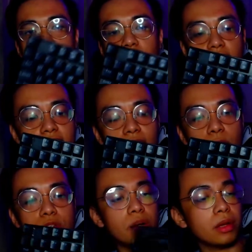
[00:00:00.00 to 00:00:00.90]
Great. I
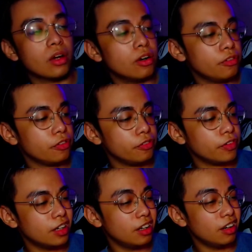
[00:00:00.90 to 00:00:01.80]
was coming off of
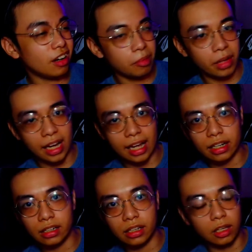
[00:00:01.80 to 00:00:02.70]
a
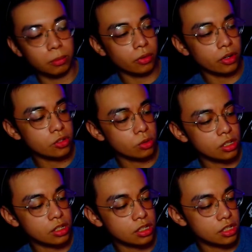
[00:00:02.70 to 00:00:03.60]
non-mechanical keyboard, so
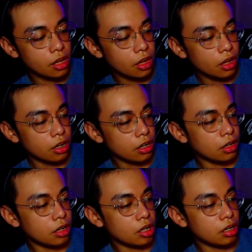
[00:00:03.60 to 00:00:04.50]
this is
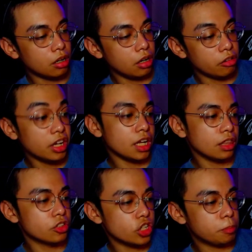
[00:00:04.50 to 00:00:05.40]
really
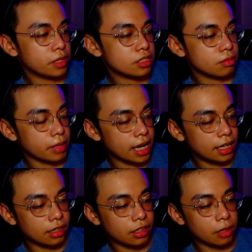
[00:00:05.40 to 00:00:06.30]
the cheapest
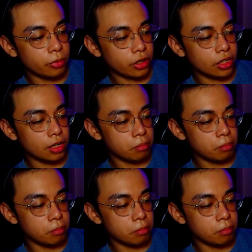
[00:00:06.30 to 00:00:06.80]
mechanical keyboard